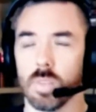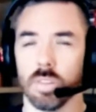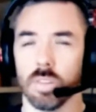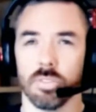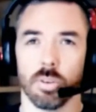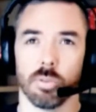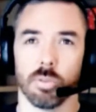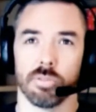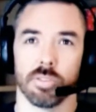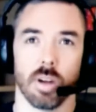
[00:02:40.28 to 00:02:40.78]

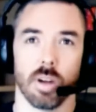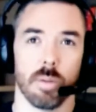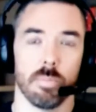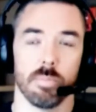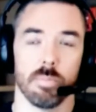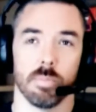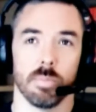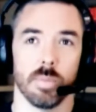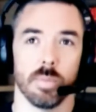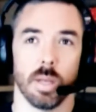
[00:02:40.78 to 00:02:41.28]
so
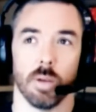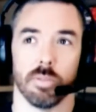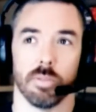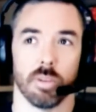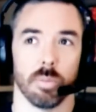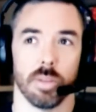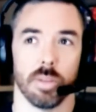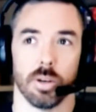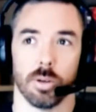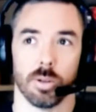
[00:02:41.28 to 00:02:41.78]
from
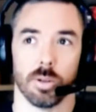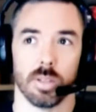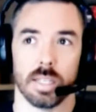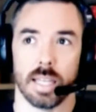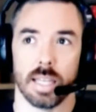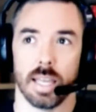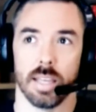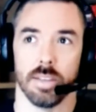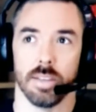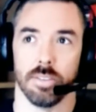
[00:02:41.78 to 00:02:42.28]
the
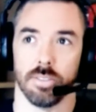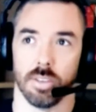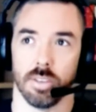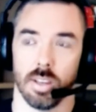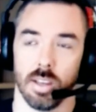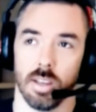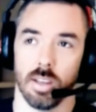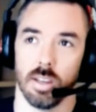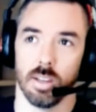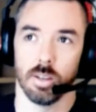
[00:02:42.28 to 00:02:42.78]
early days,
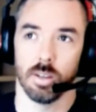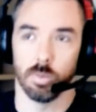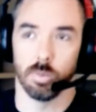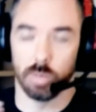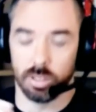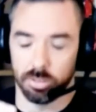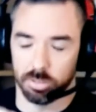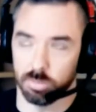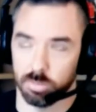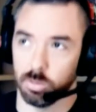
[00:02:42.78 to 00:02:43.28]

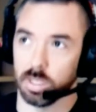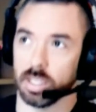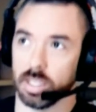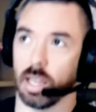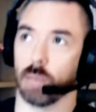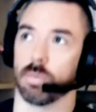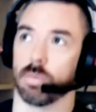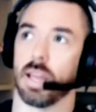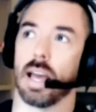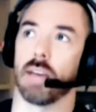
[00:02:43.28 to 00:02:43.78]
we
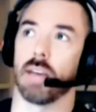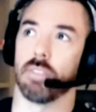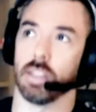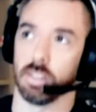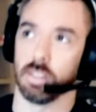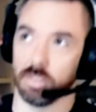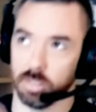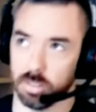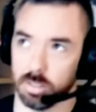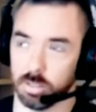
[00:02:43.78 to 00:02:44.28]
kept
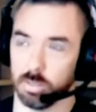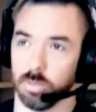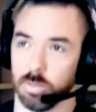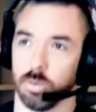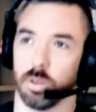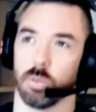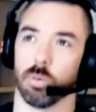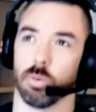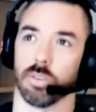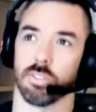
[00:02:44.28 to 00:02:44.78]
having to
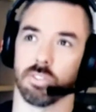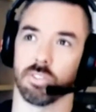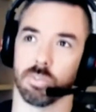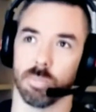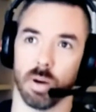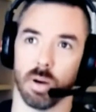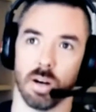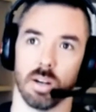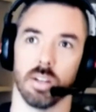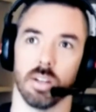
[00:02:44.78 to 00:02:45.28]
sort of
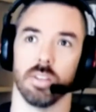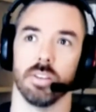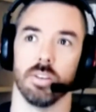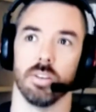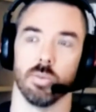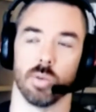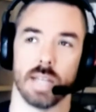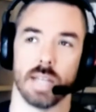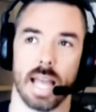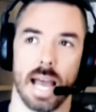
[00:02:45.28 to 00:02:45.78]
respond
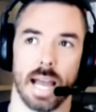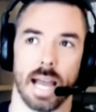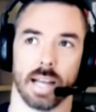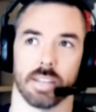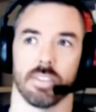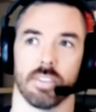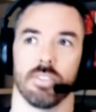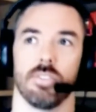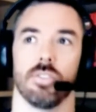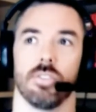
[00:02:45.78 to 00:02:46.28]
and
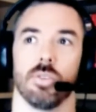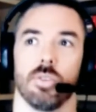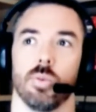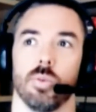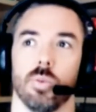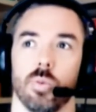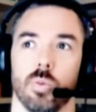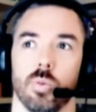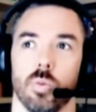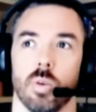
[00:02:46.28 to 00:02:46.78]
react
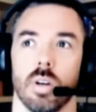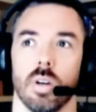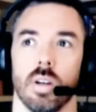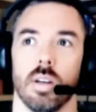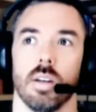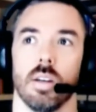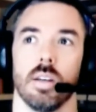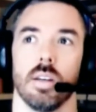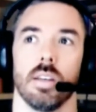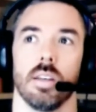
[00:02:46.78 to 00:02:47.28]
to
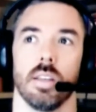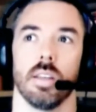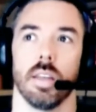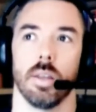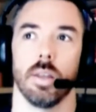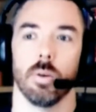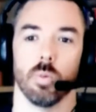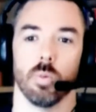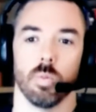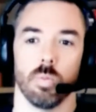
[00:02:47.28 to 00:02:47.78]

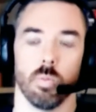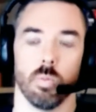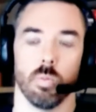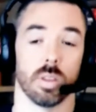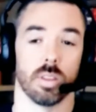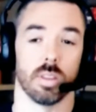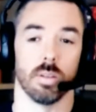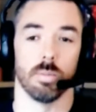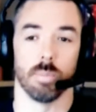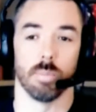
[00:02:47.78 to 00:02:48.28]

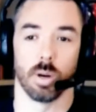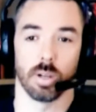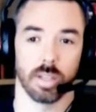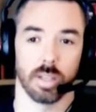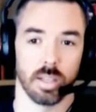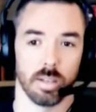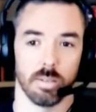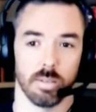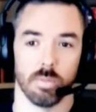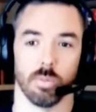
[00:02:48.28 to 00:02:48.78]
what the
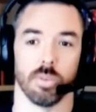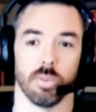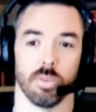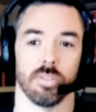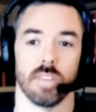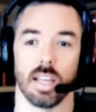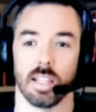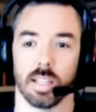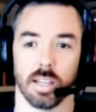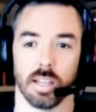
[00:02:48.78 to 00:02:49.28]
market was
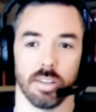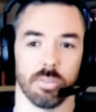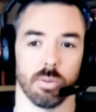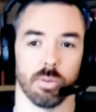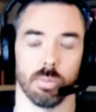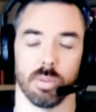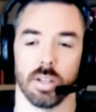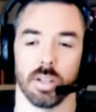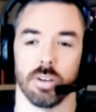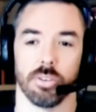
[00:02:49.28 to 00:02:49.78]
telling us,
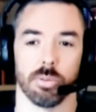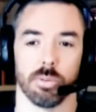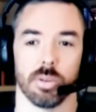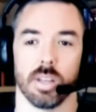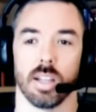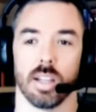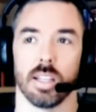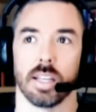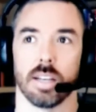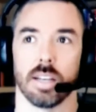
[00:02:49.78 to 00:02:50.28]
what players were
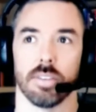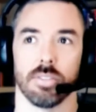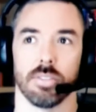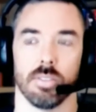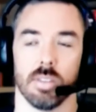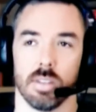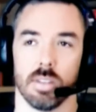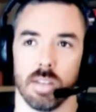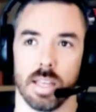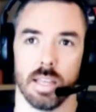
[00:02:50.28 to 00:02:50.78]
telling
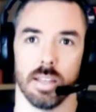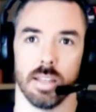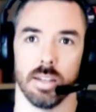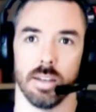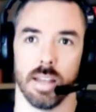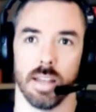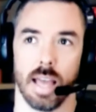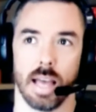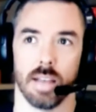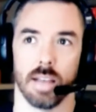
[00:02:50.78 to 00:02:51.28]
us,
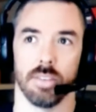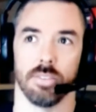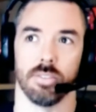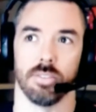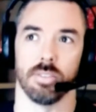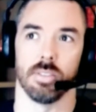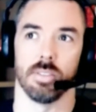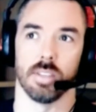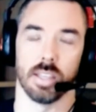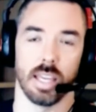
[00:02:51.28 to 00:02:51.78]
and
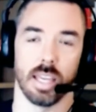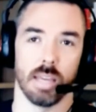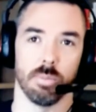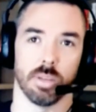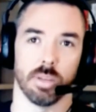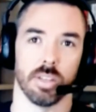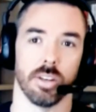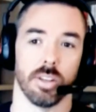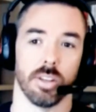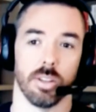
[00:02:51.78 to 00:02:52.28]
as the game
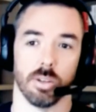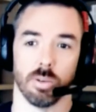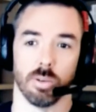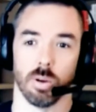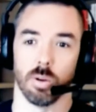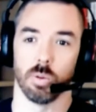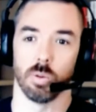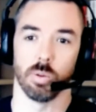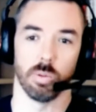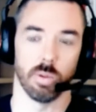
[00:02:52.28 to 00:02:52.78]
continued to
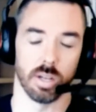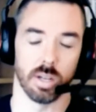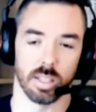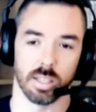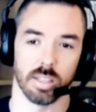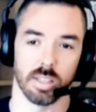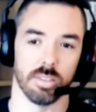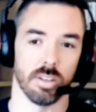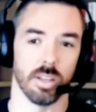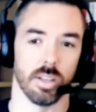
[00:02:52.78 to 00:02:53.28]
grow, we wanted
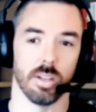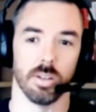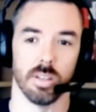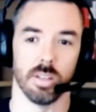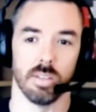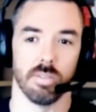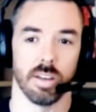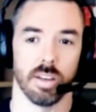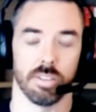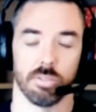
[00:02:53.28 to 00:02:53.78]
to continue
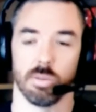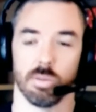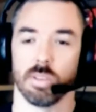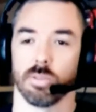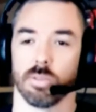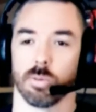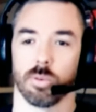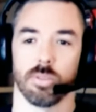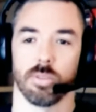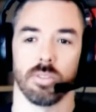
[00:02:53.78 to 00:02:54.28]
to invest
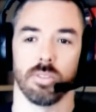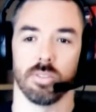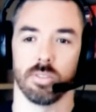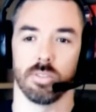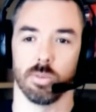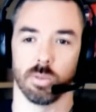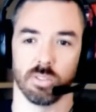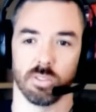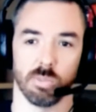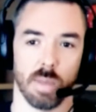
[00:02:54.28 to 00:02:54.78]
resources
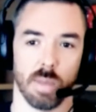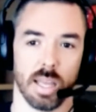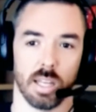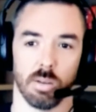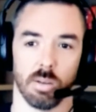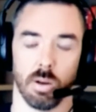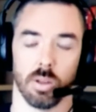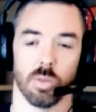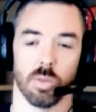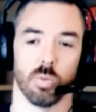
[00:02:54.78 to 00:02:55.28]
to
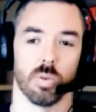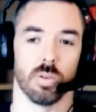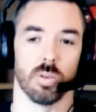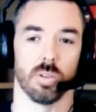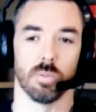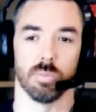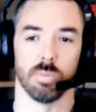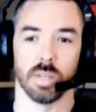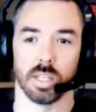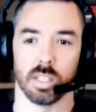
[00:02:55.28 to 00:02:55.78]
expand around the
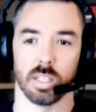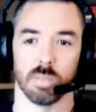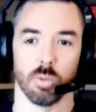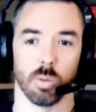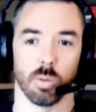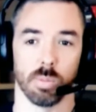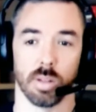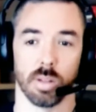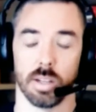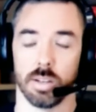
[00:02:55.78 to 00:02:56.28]
world, bring it to
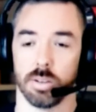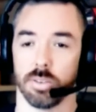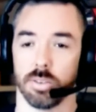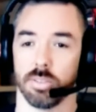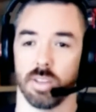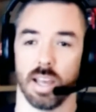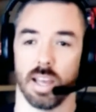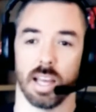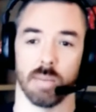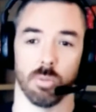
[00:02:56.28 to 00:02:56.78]
more
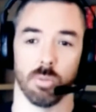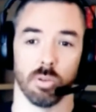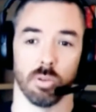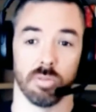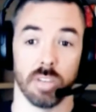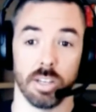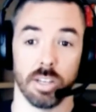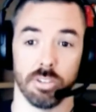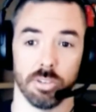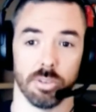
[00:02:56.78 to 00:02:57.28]
players, add more
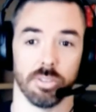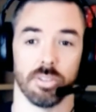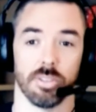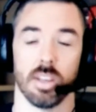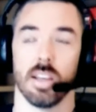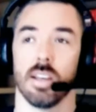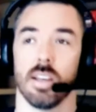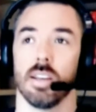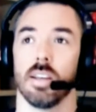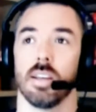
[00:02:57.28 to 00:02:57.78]
features,
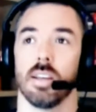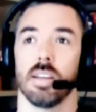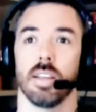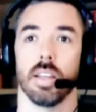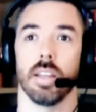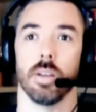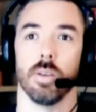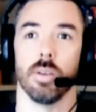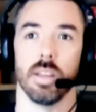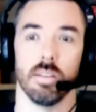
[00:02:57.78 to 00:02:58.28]

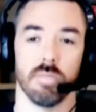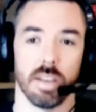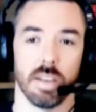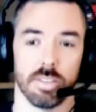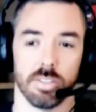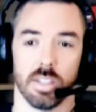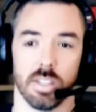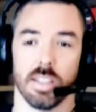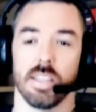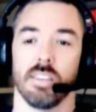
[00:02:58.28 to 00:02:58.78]

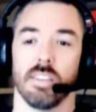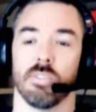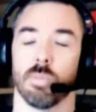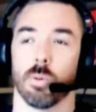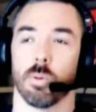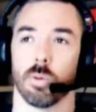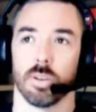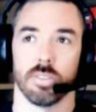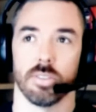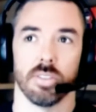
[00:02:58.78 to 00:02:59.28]
invest in
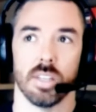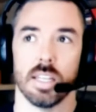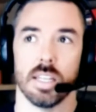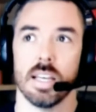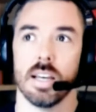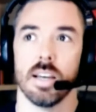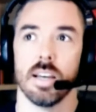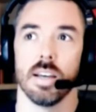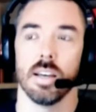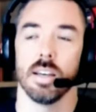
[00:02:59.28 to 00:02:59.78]
esports, and
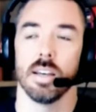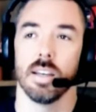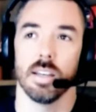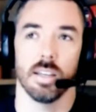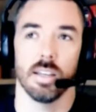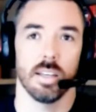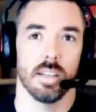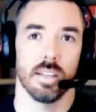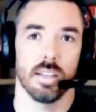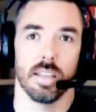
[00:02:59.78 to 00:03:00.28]

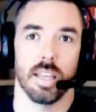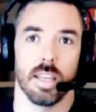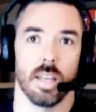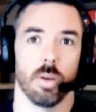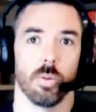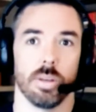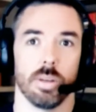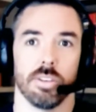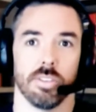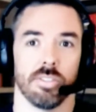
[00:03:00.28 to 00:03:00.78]

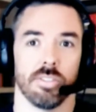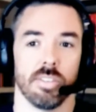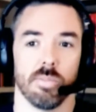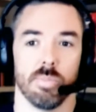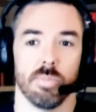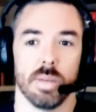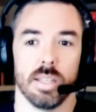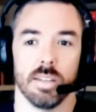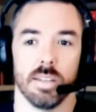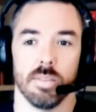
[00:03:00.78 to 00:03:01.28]
we just
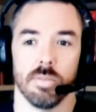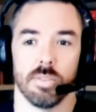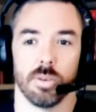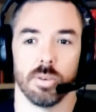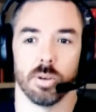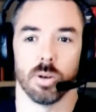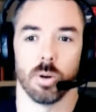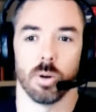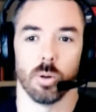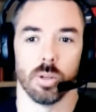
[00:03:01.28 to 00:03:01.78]
have been
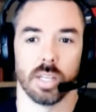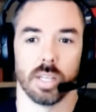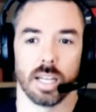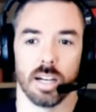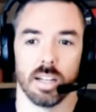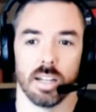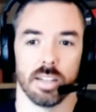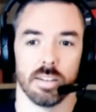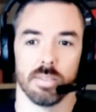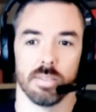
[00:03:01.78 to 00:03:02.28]
sort of holding
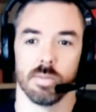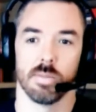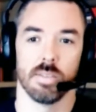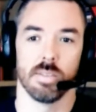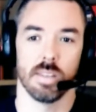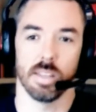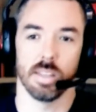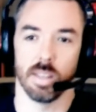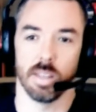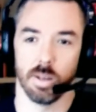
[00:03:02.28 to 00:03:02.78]
on,
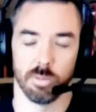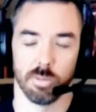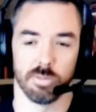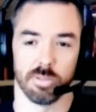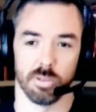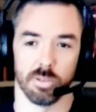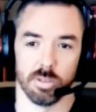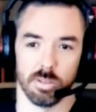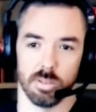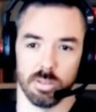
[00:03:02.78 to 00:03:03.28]

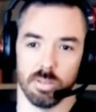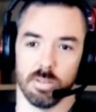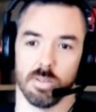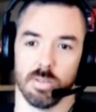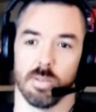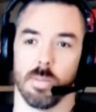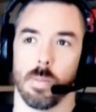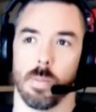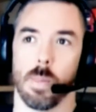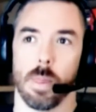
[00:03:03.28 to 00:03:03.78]
for
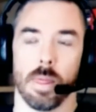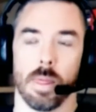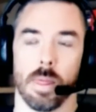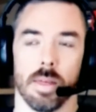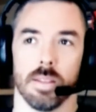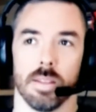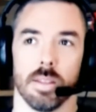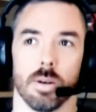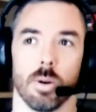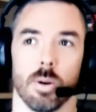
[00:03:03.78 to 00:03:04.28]

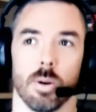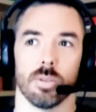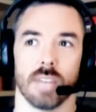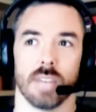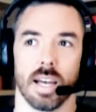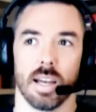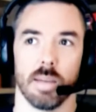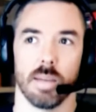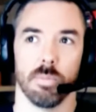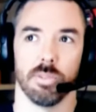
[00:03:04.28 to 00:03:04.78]
the
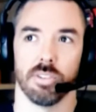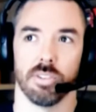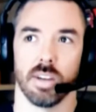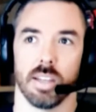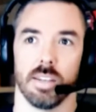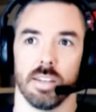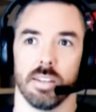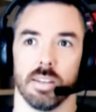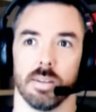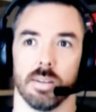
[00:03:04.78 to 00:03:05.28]
time,
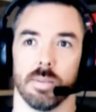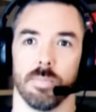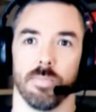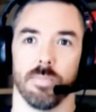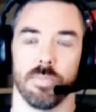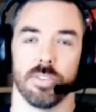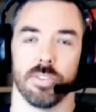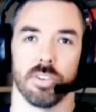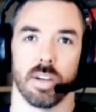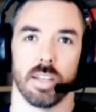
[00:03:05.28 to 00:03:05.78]
trying to
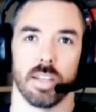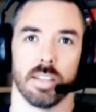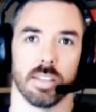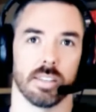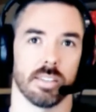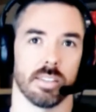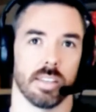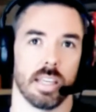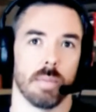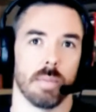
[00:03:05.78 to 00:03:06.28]

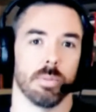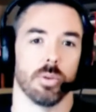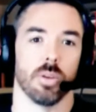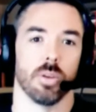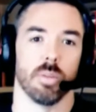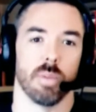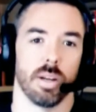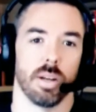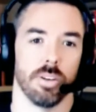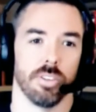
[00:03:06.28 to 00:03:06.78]
keep
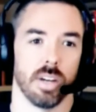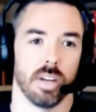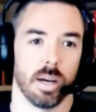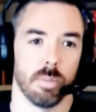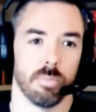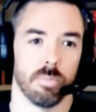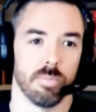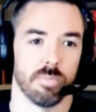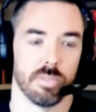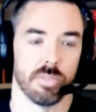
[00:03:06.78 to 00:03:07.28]
doing a better
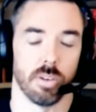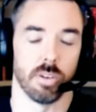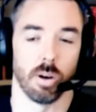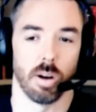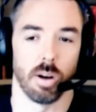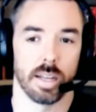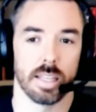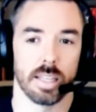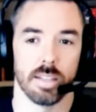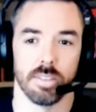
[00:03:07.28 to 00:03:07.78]
job for our
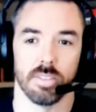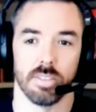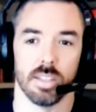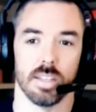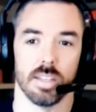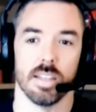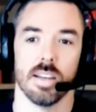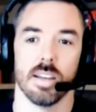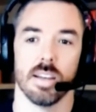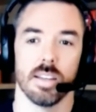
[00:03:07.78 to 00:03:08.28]
audience.
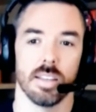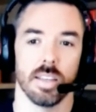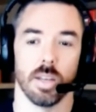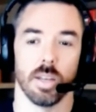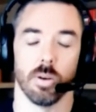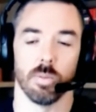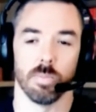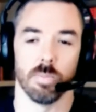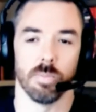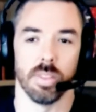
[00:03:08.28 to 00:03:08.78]
And
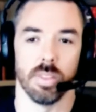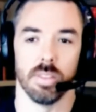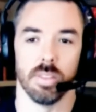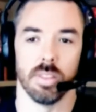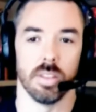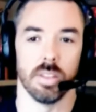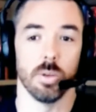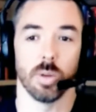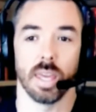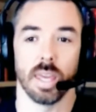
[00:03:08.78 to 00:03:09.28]

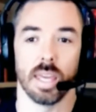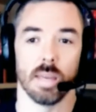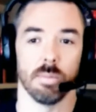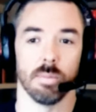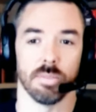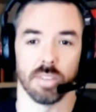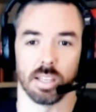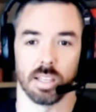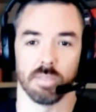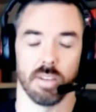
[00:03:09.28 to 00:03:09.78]
the new
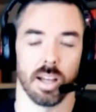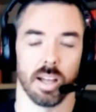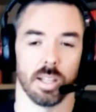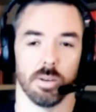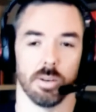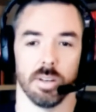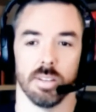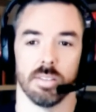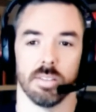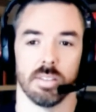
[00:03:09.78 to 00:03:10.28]
games like
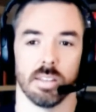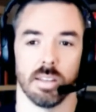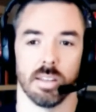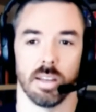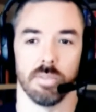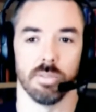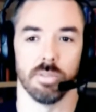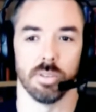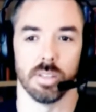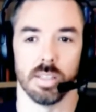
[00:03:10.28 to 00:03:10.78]
Valorant
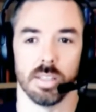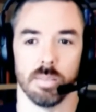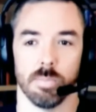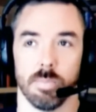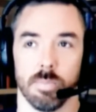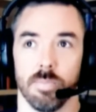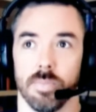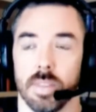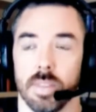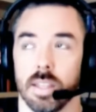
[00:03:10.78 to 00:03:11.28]
have really,
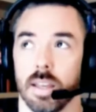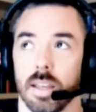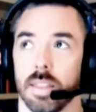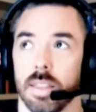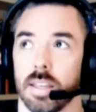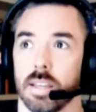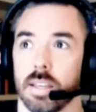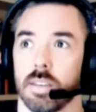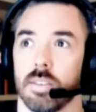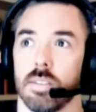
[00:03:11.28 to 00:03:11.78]
I
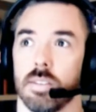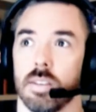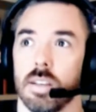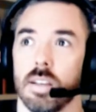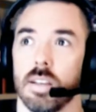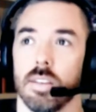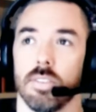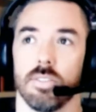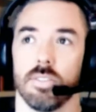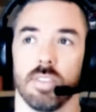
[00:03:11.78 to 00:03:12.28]
think,
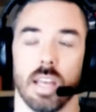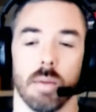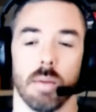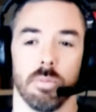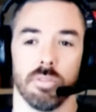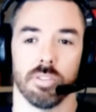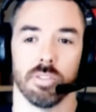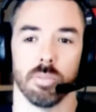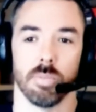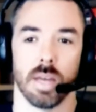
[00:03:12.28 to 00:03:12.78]

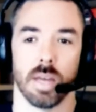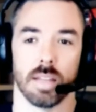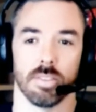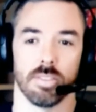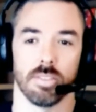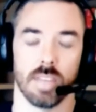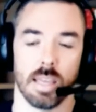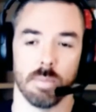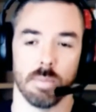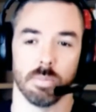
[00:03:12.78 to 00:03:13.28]
stemmed from
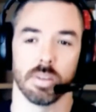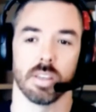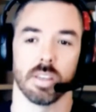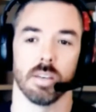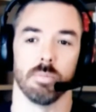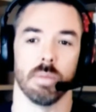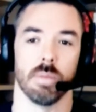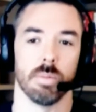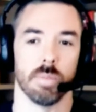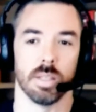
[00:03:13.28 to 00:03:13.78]
that same
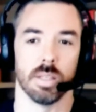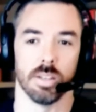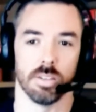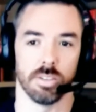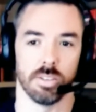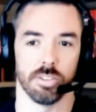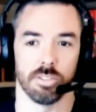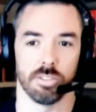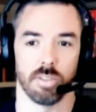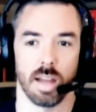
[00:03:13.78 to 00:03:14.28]

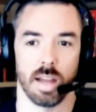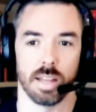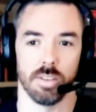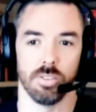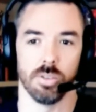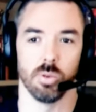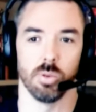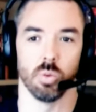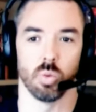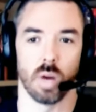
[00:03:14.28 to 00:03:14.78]
commitment to try to
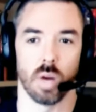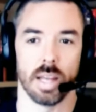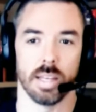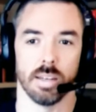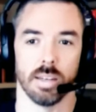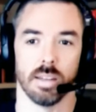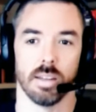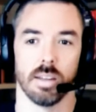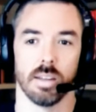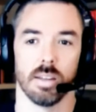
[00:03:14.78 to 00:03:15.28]
do
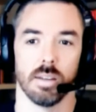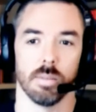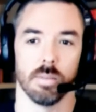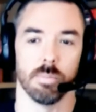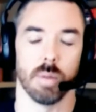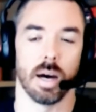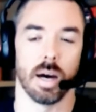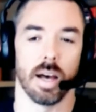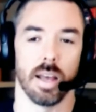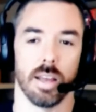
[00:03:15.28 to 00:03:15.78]
right
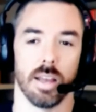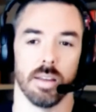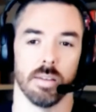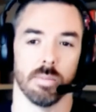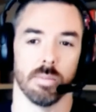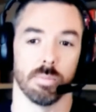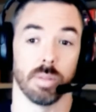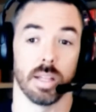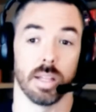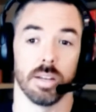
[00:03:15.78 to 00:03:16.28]

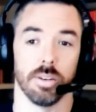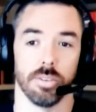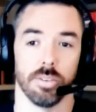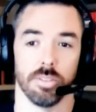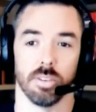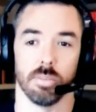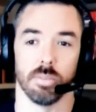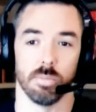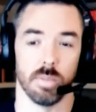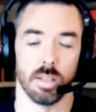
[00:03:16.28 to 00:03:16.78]
by
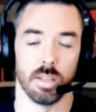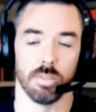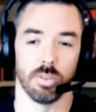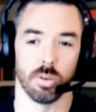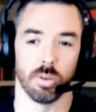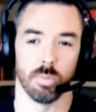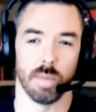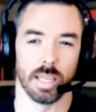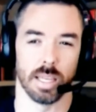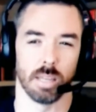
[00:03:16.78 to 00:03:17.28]
players and
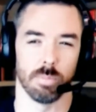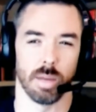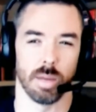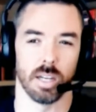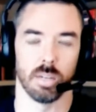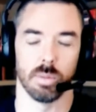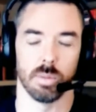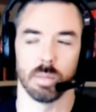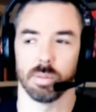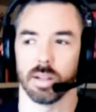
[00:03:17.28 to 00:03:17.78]
sort of make it
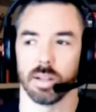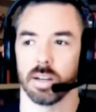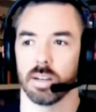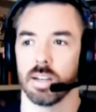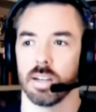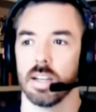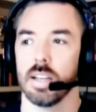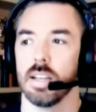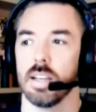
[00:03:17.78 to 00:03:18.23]
better to be a player.